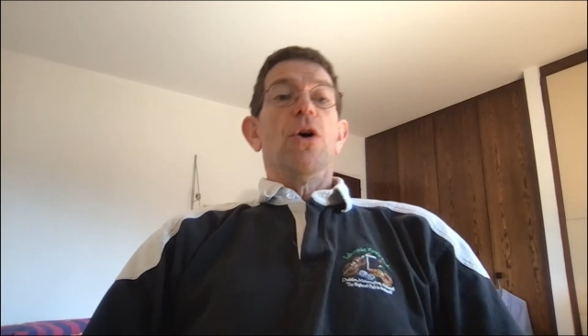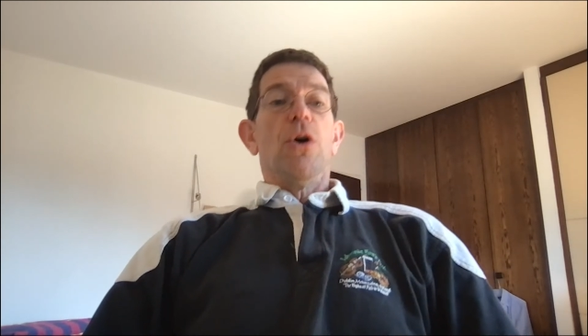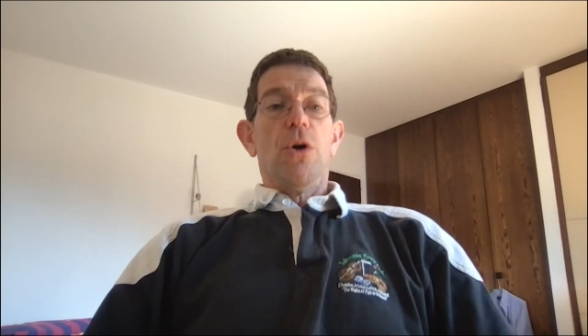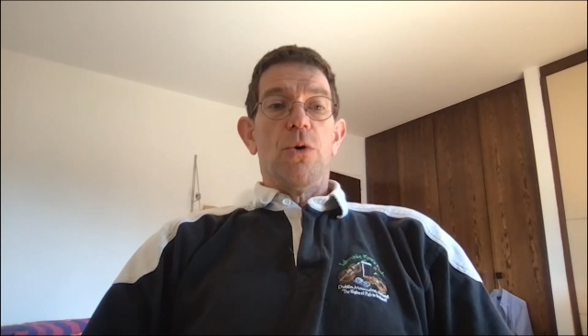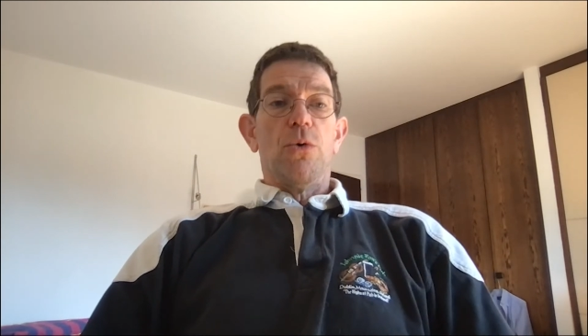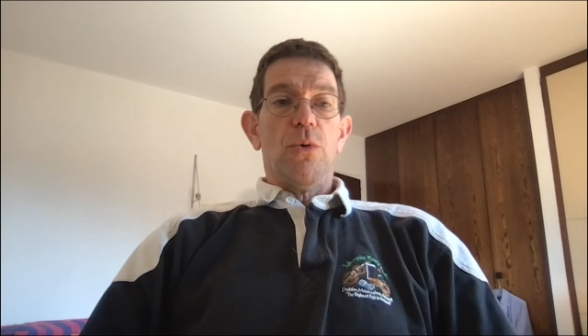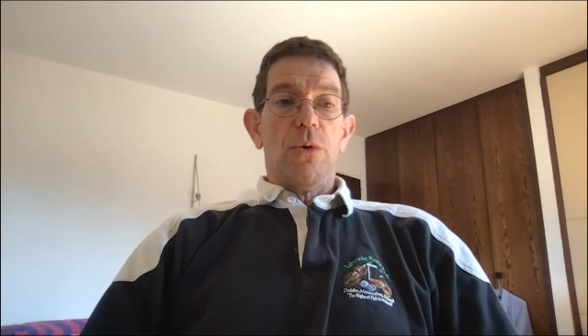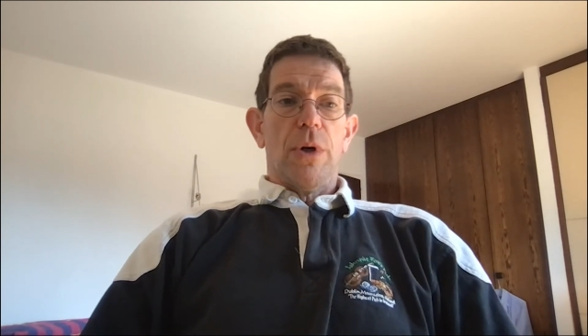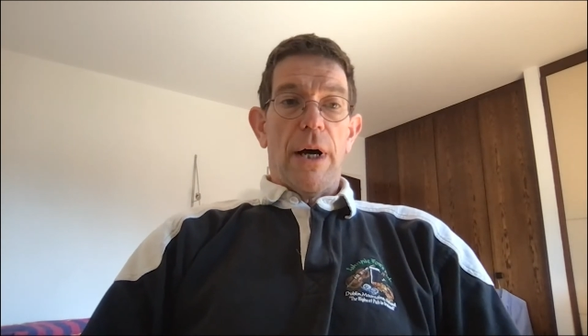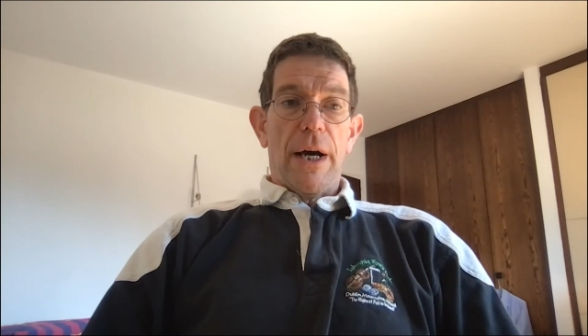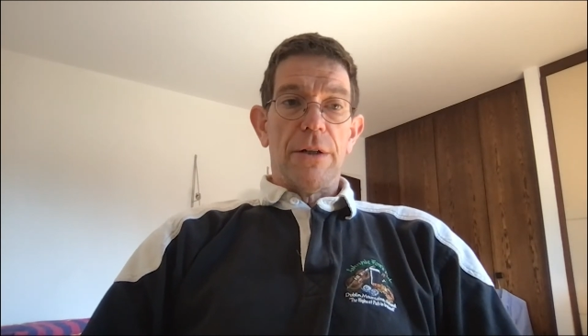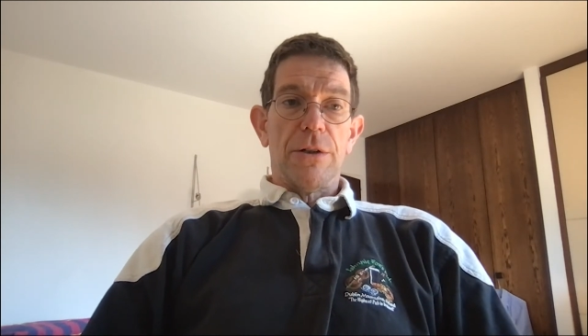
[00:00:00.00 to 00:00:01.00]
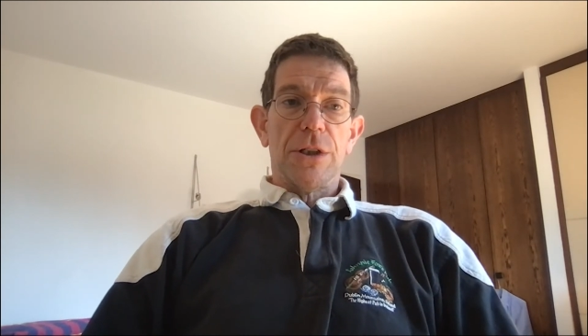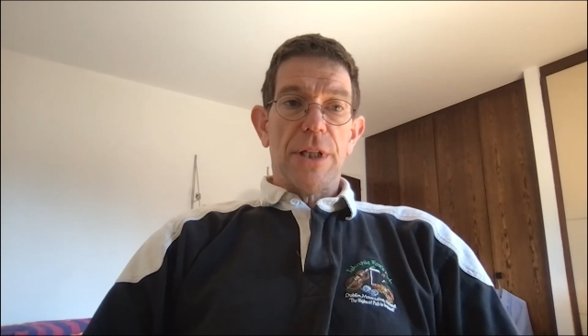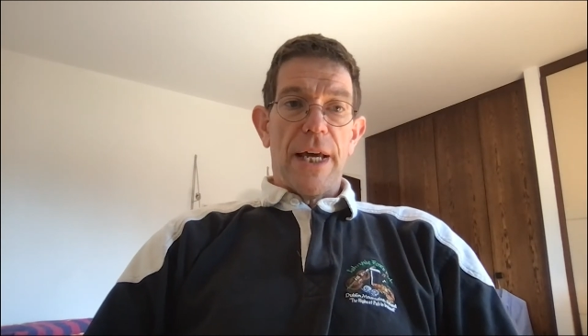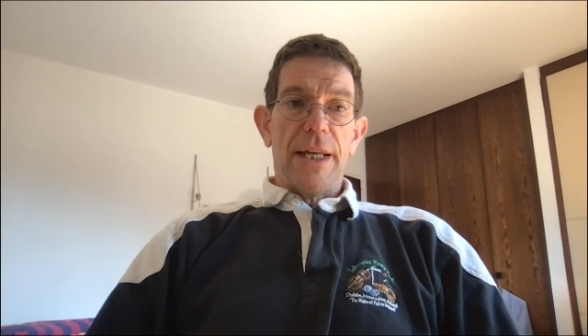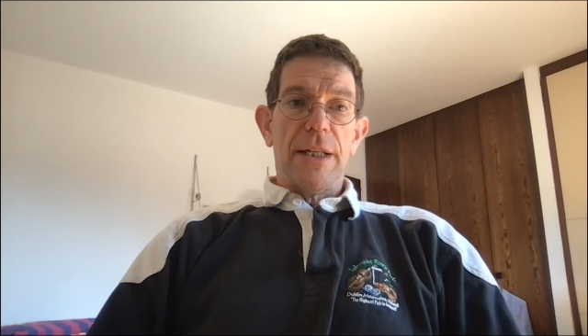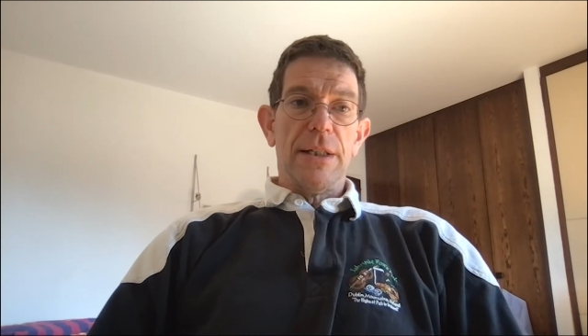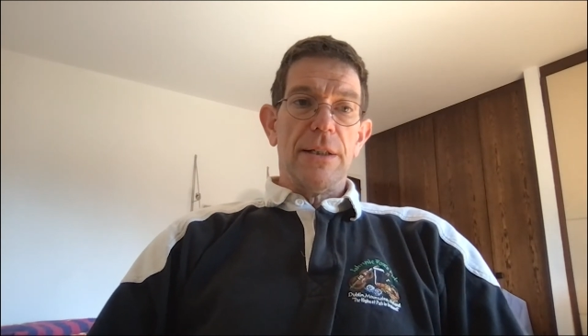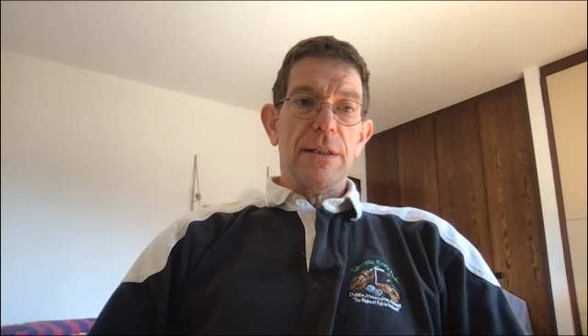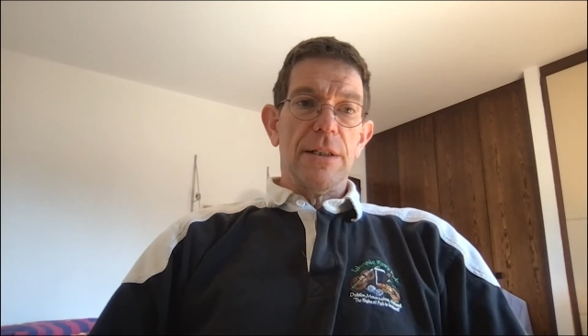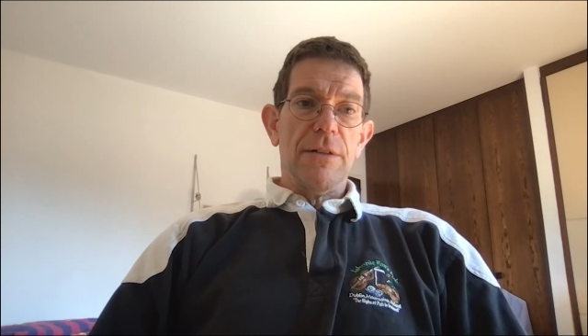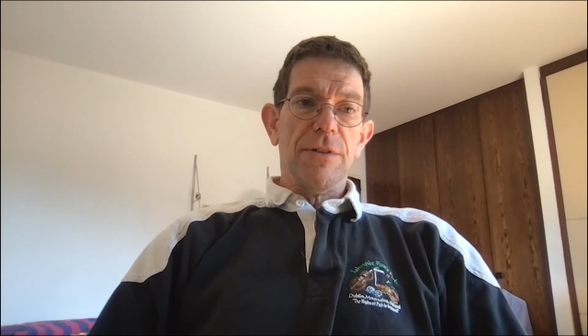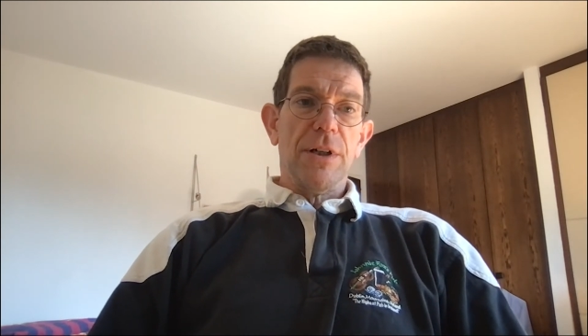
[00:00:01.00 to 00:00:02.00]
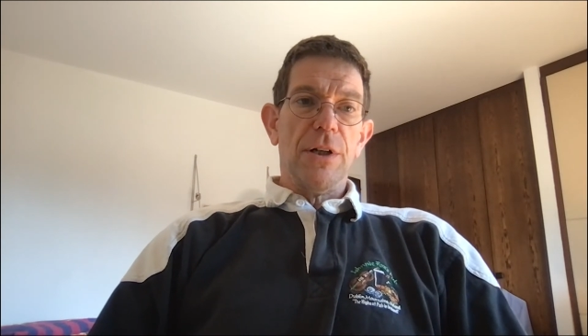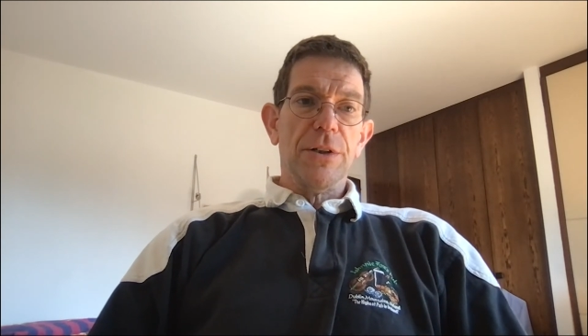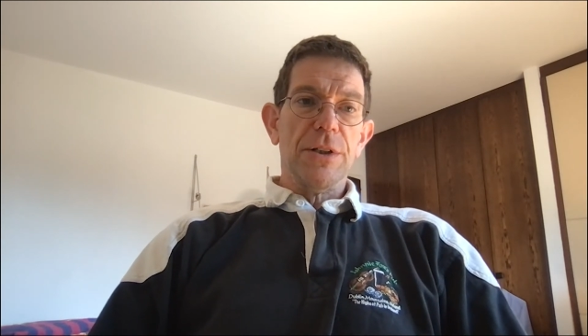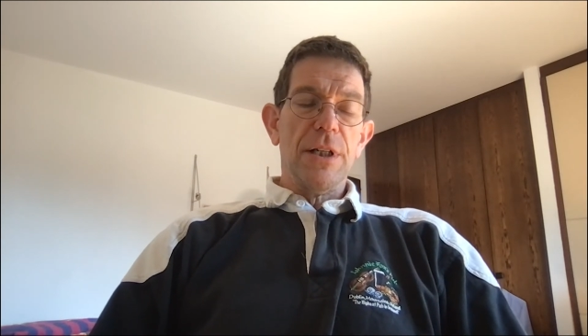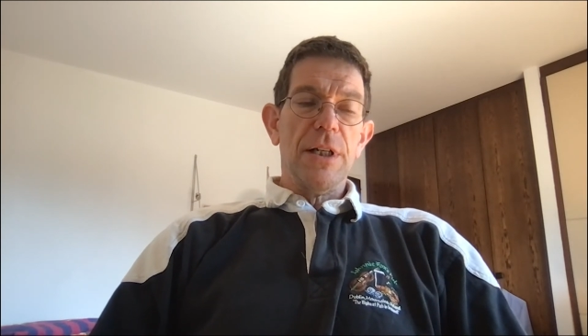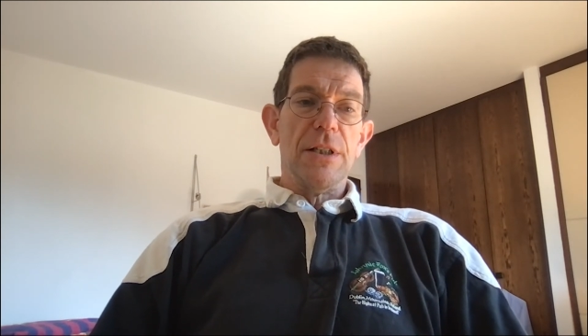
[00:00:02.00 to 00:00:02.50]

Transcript: who understand the difficulty